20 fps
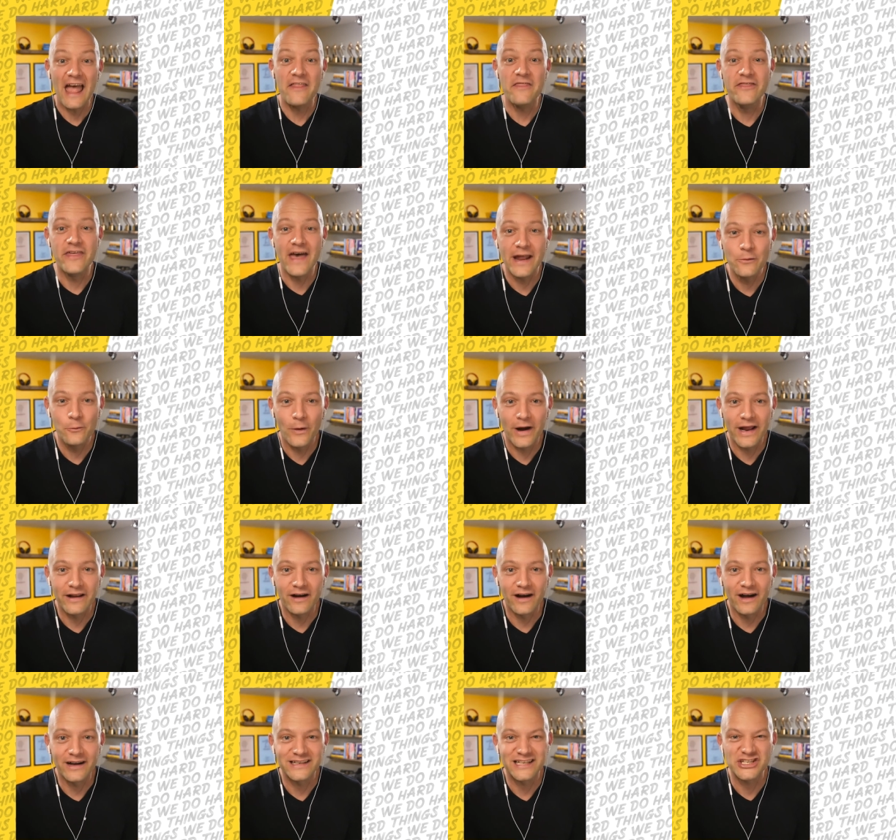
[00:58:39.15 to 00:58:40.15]
and then
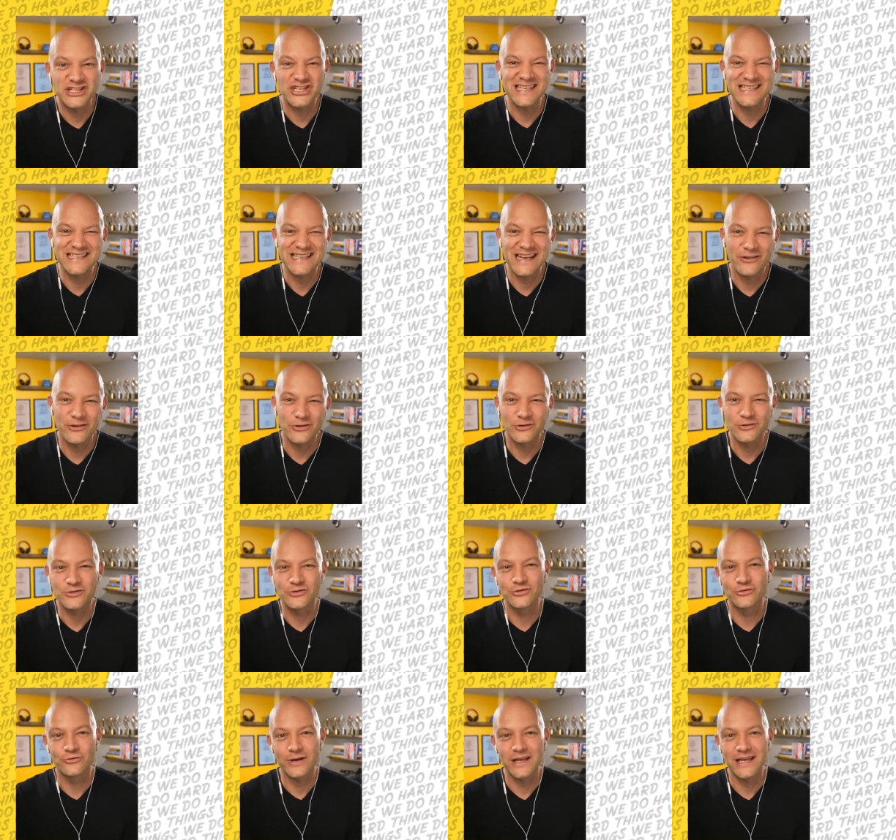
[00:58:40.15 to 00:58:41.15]
went on to chase down her
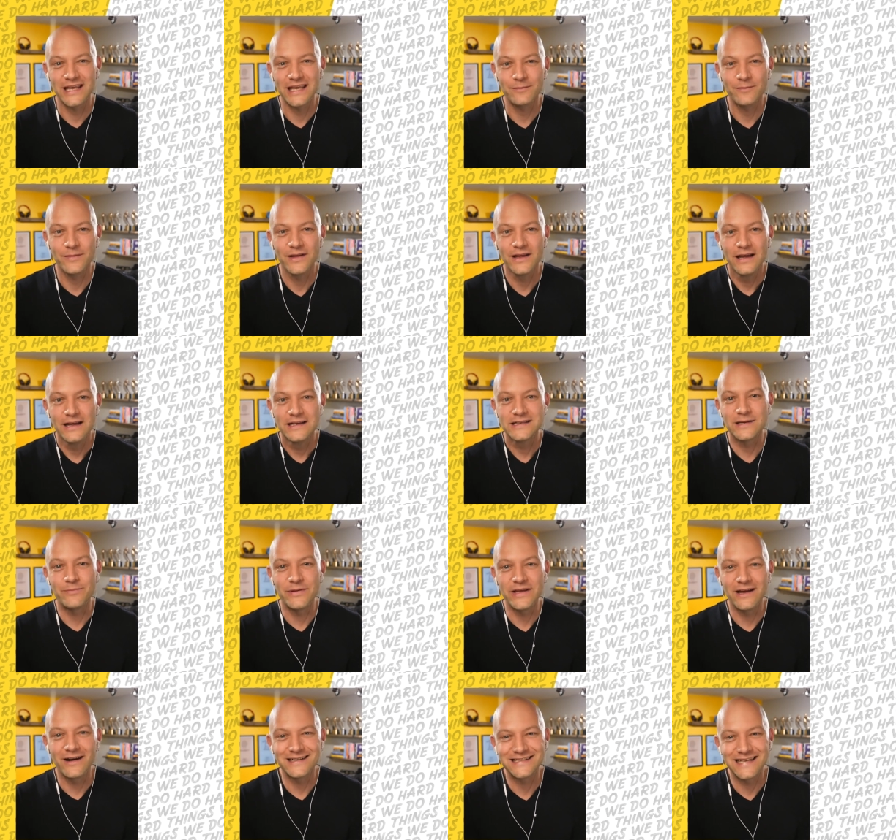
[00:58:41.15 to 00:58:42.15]
dream
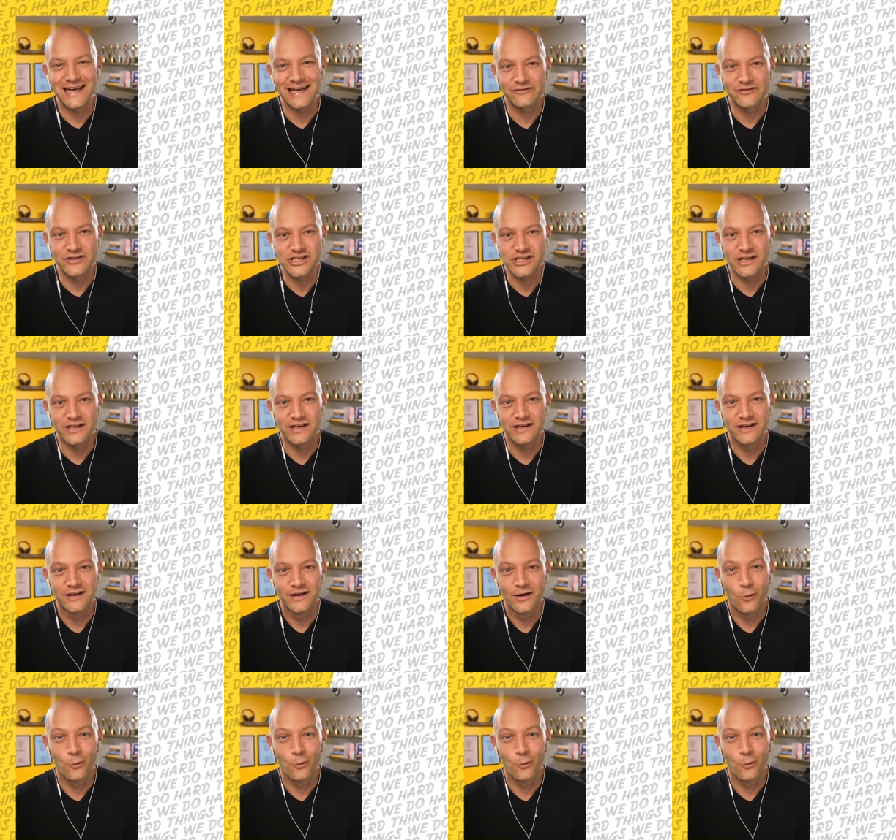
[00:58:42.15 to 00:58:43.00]
to be on television,